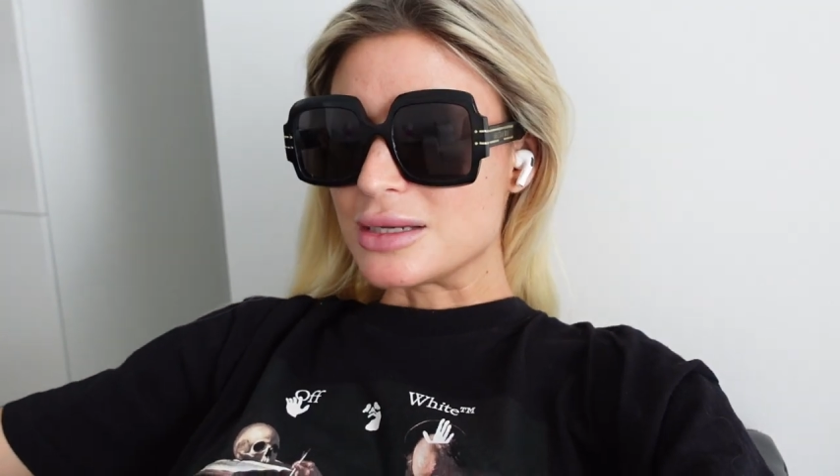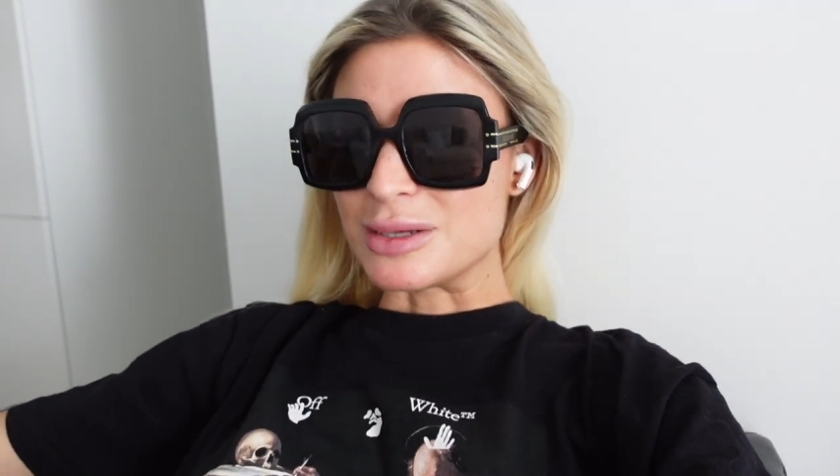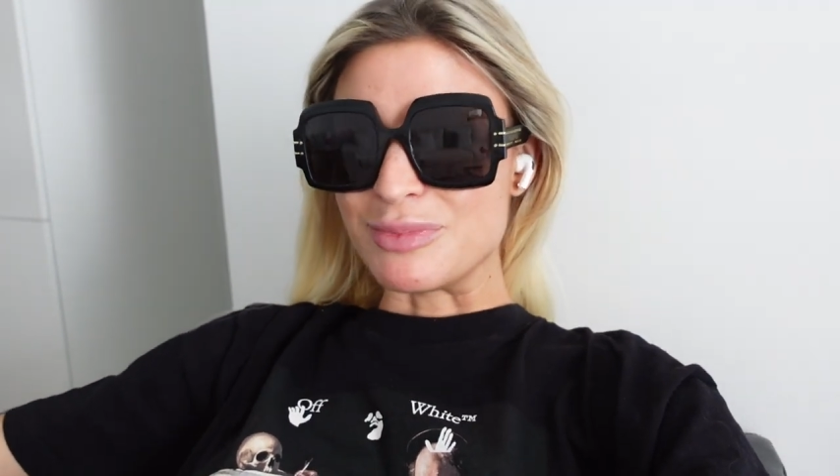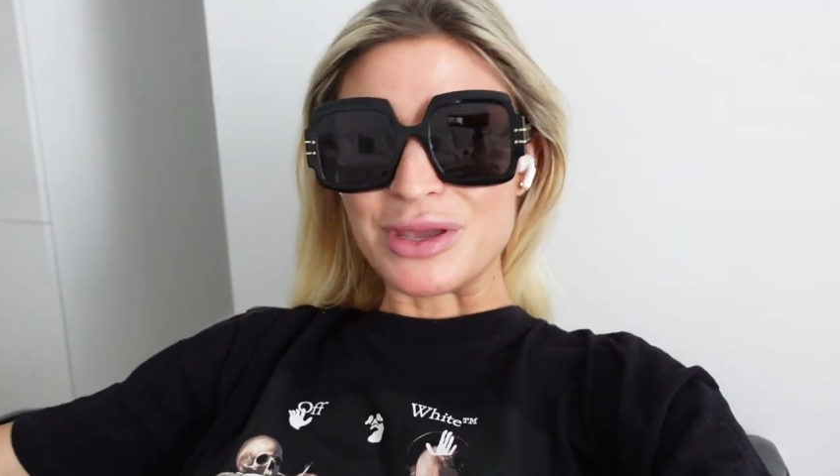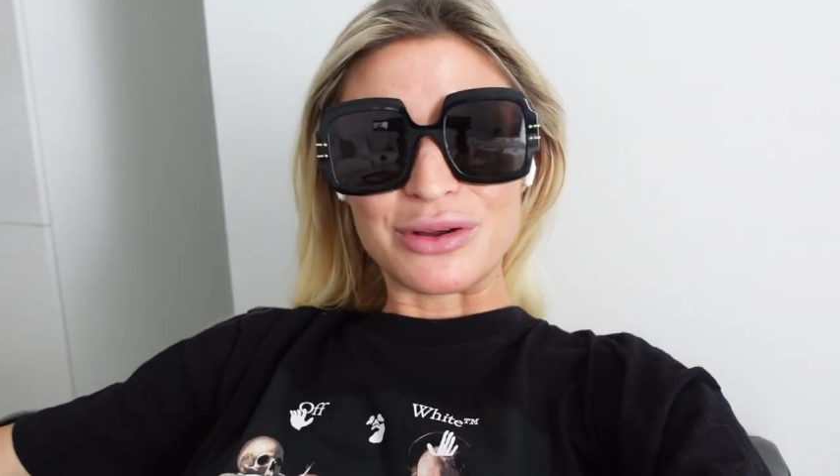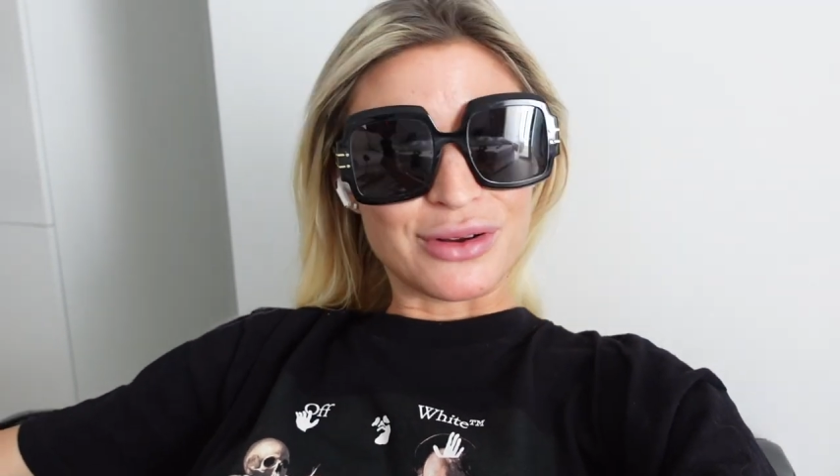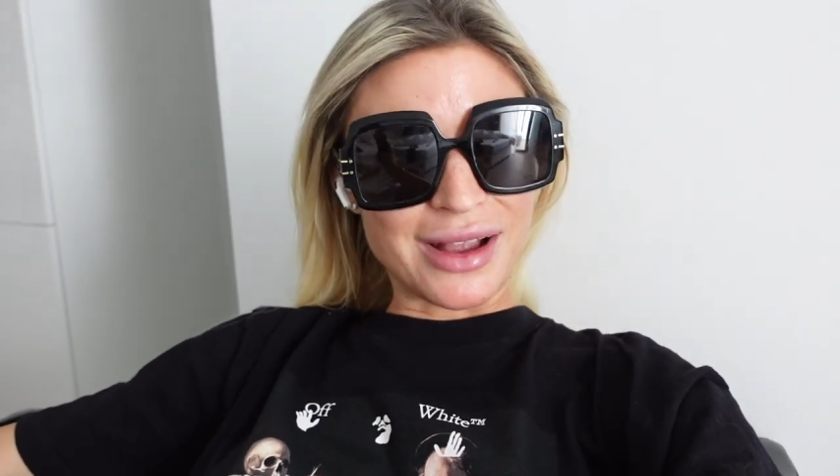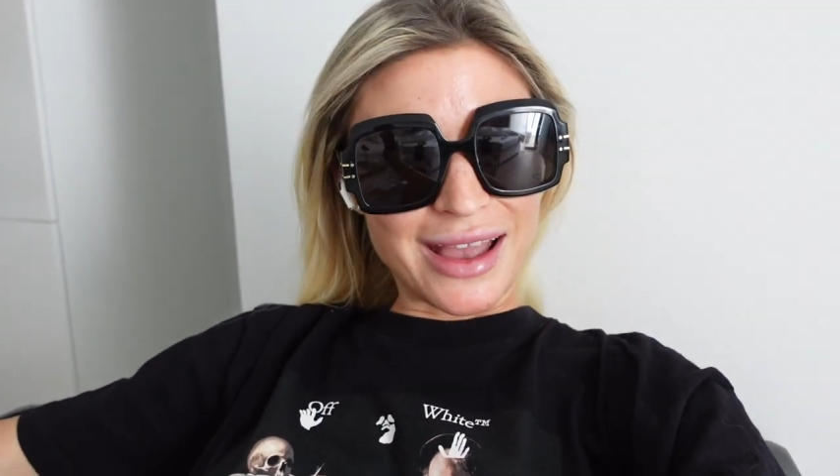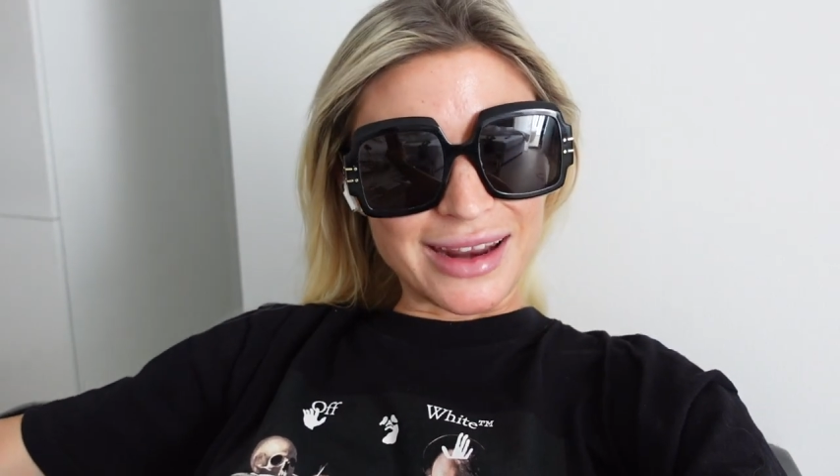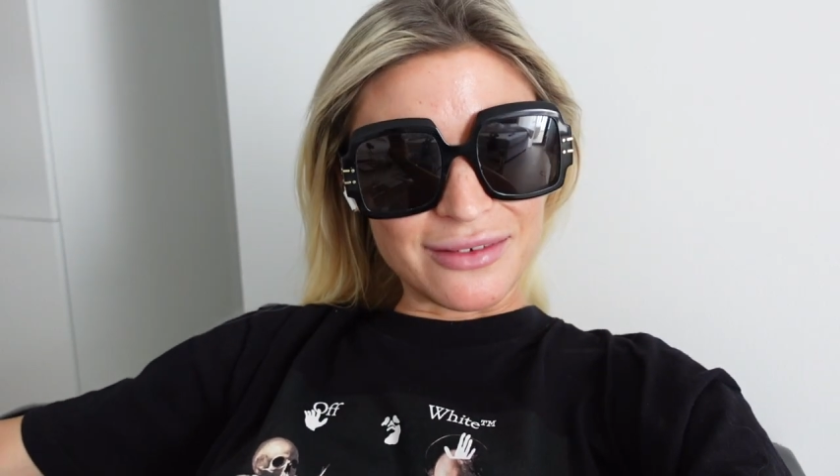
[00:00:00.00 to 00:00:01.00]
to be
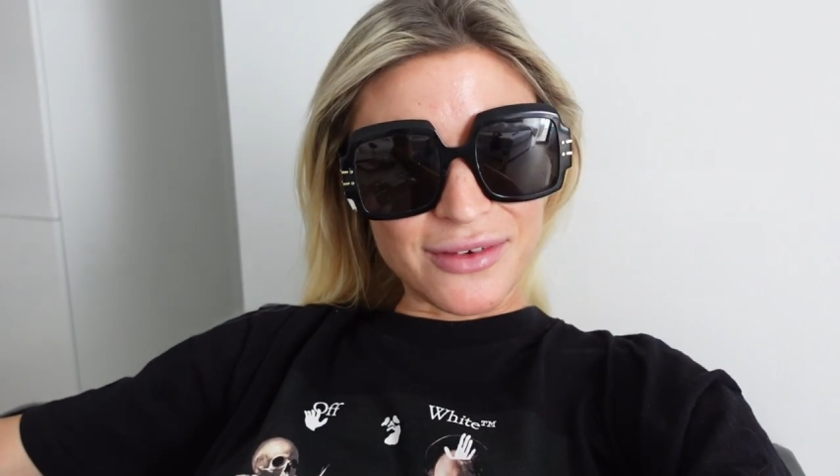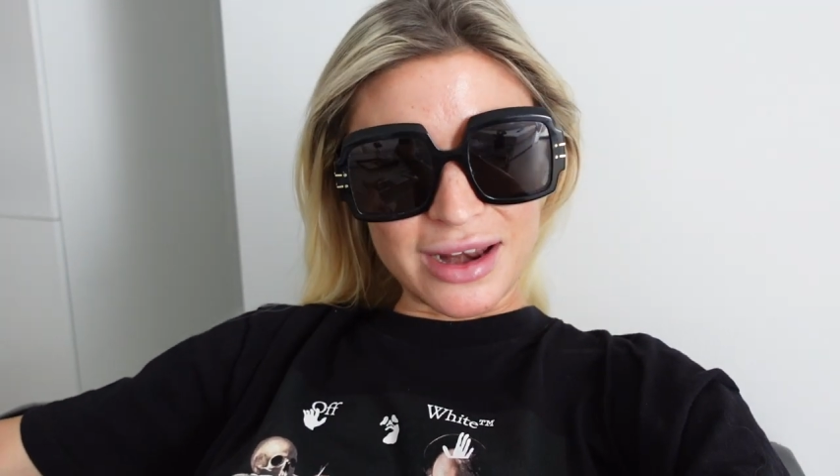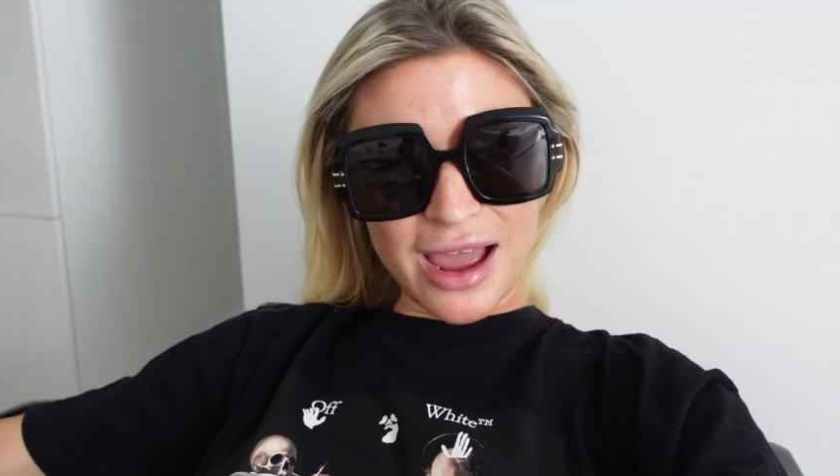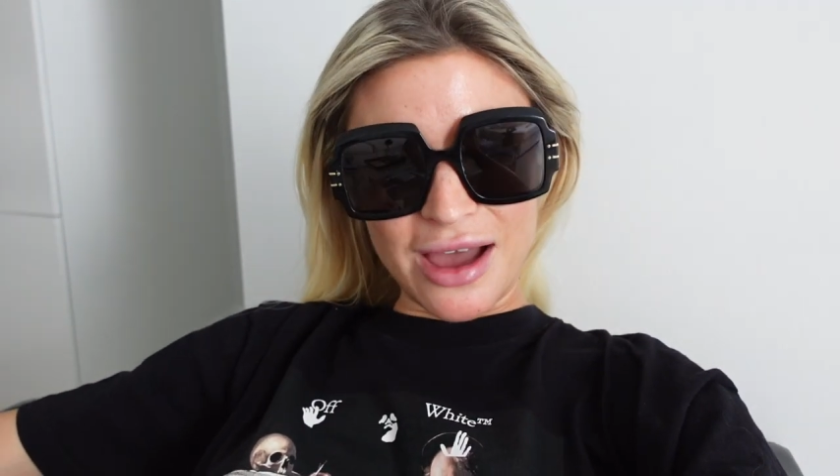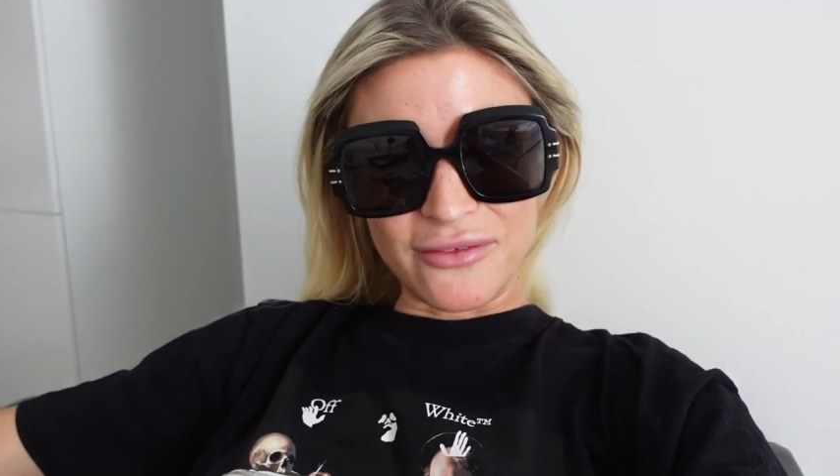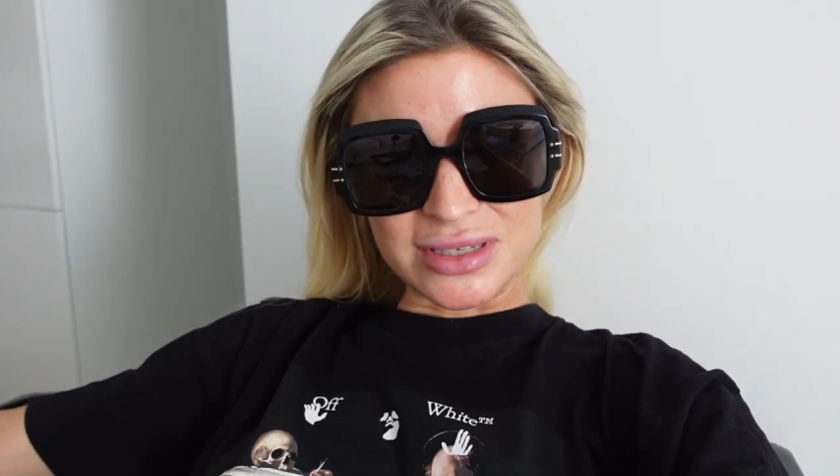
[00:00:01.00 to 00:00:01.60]
creative and have